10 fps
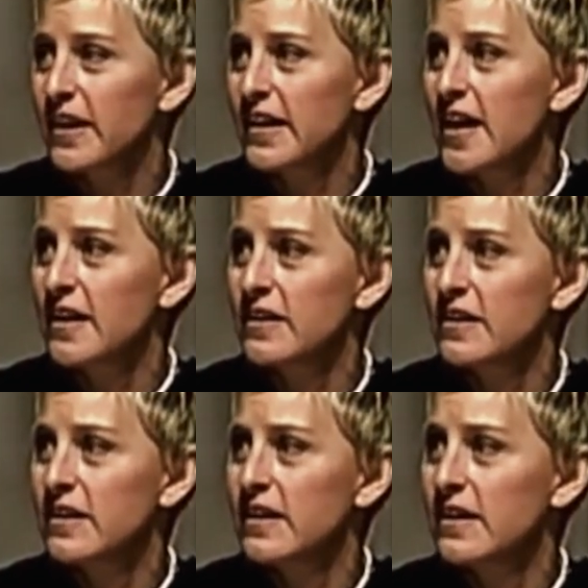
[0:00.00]
I got,
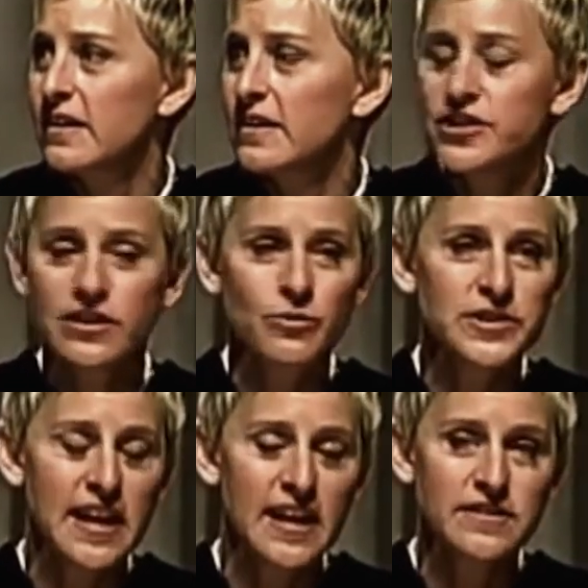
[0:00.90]
the show
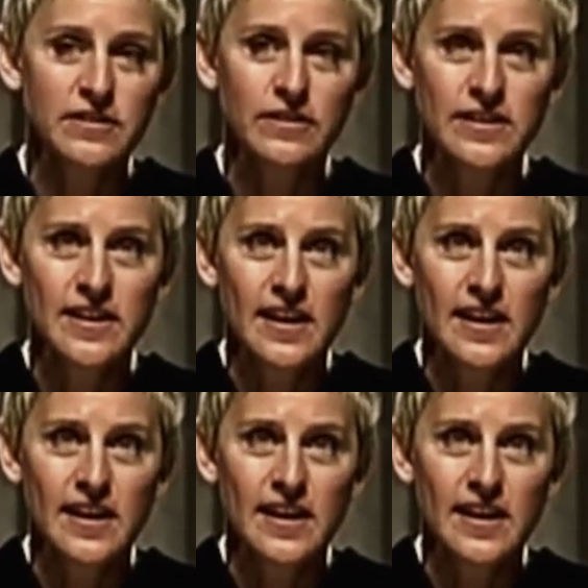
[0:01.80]
was canceled